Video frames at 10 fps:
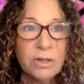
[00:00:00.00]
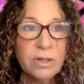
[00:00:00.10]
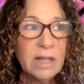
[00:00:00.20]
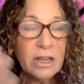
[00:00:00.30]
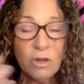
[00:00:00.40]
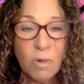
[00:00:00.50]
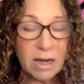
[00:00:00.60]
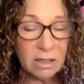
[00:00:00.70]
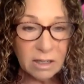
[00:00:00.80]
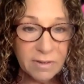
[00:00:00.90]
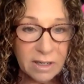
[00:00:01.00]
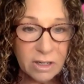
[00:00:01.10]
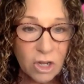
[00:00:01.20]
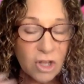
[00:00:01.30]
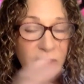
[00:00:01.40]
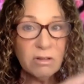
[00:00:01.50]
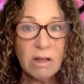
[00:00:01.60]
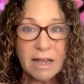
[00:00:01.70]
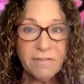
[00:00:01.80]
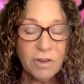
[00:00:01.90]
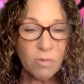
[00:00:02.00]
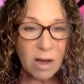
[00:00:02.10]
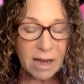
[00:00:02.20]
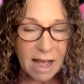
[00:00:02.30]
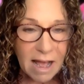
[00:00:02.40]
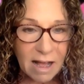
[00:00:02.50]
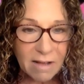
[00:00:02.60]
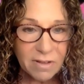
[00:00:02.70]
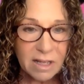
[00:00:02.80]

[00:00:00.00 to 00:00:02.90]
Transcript: that you want to live in, the life you want to have,